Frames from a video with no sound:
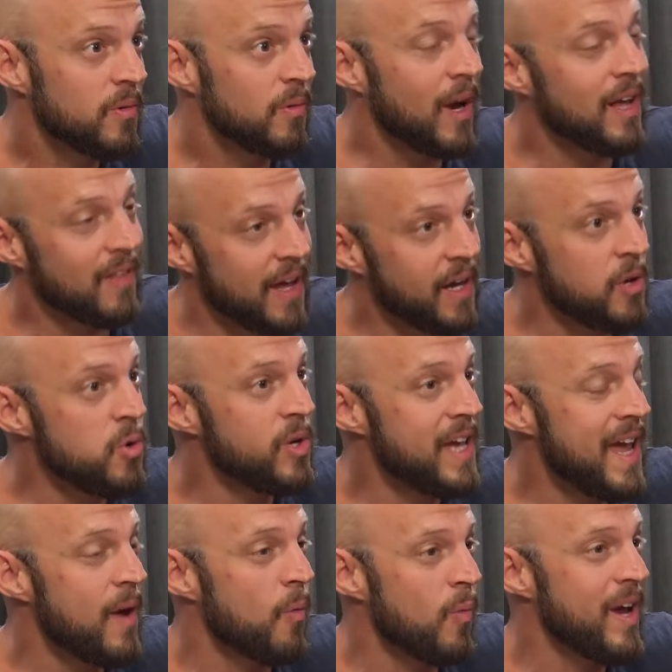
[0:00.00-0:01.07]
Right, sure. like you
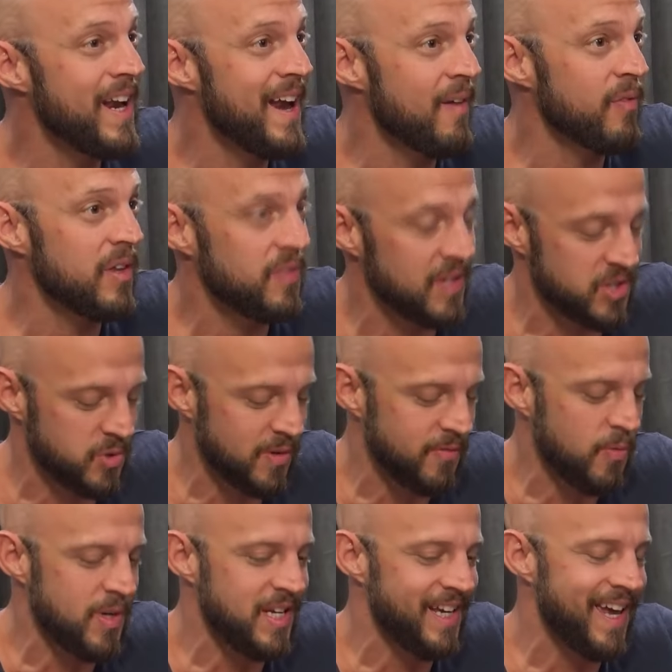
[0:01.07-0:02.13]
can't win everything. So
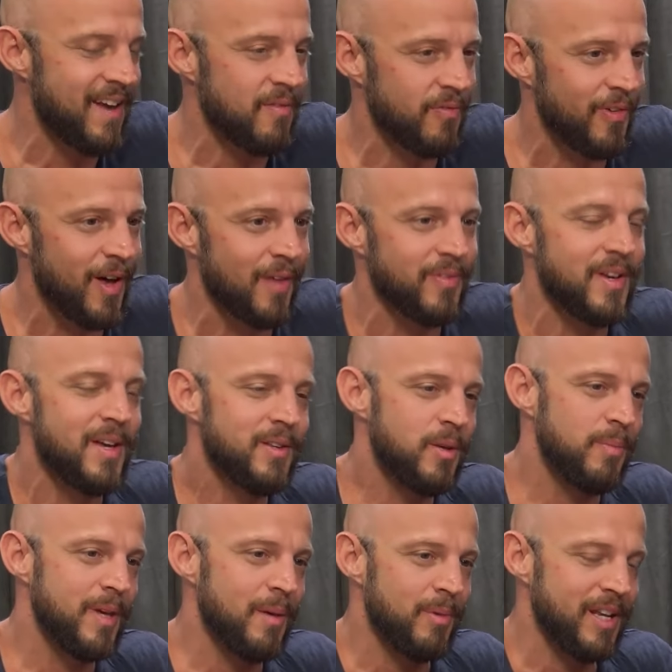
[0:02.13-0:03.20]
even when you get involved, to
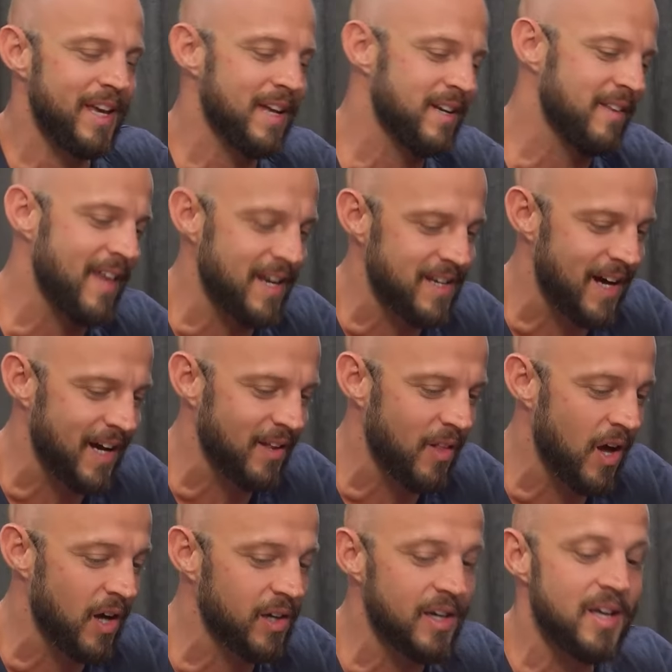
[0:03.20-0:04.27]
be able to get into that
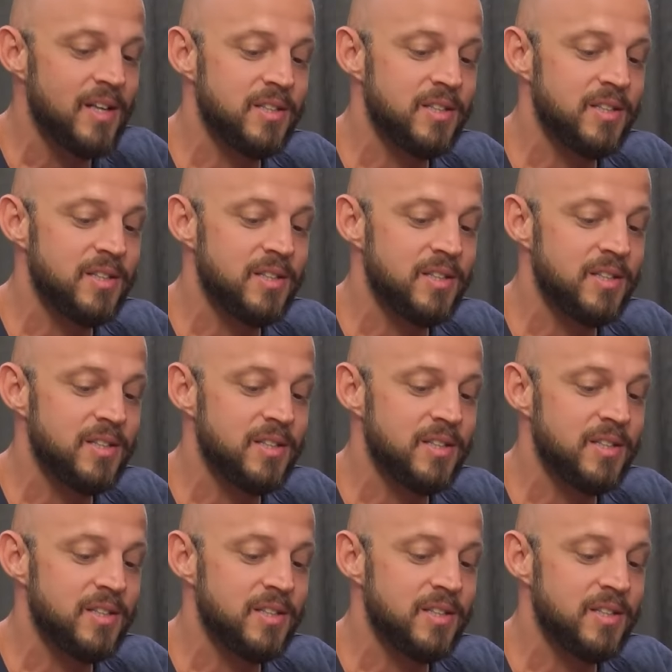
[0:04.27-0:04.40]
dialogue,